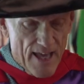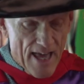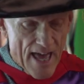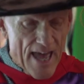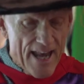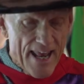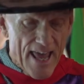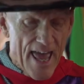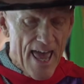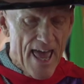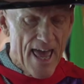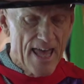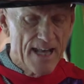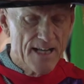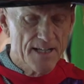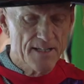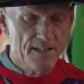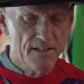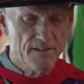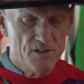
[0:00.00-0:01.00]
at
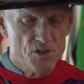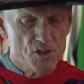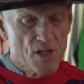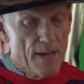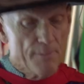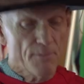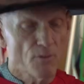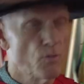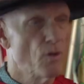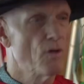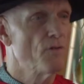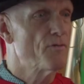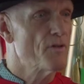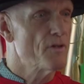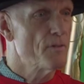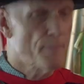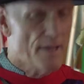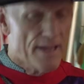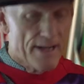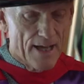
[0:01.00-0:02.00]
hand to shape the world for
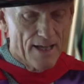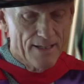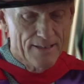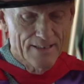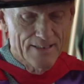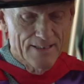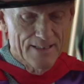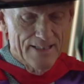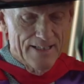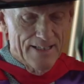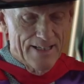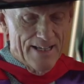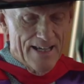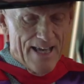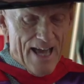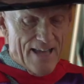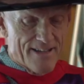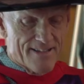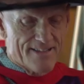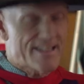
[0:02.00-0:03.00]
the better
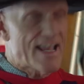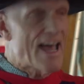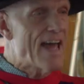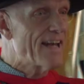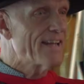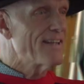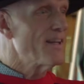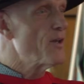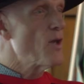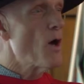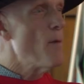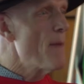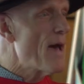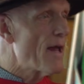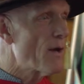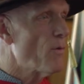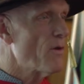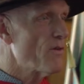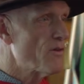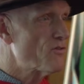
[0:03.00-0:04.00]
understanding that no
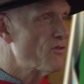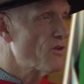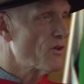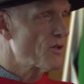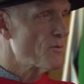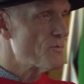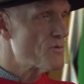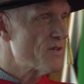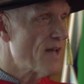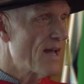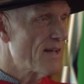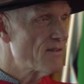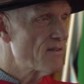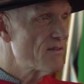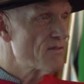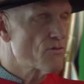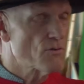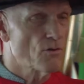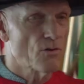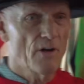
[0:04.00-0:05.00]
matter what the
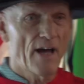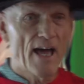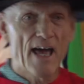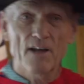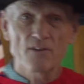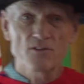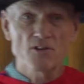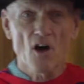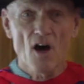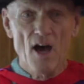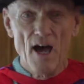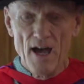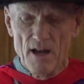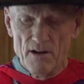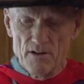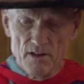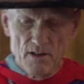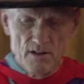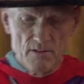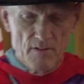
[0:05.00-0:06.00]
circumstances or how
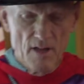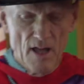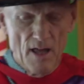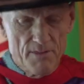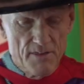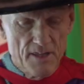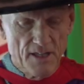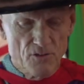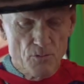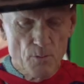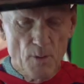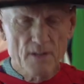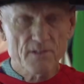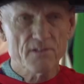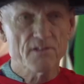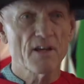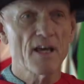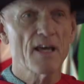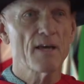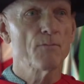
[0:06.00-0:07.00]
dire uh, things might
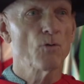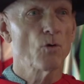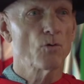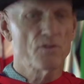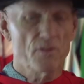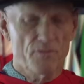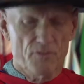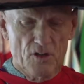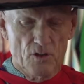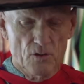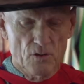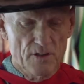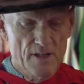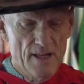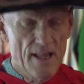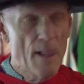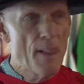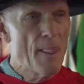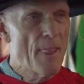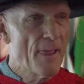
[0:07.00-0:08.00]
seem or
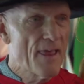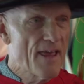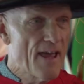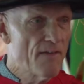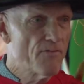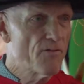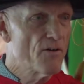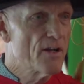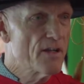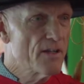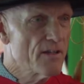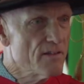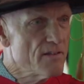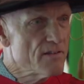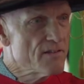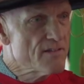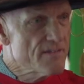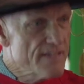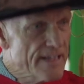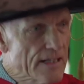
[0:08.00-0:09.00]
difficult, every
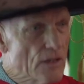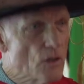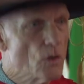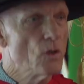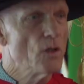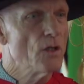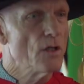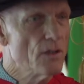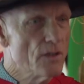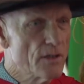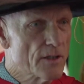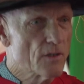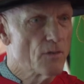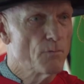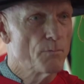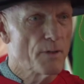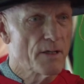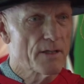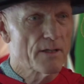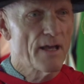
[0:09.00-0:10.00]
single little
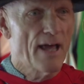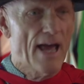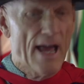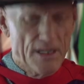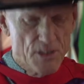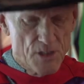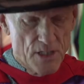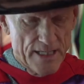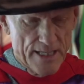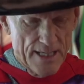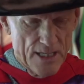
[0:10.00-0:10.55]
bit actually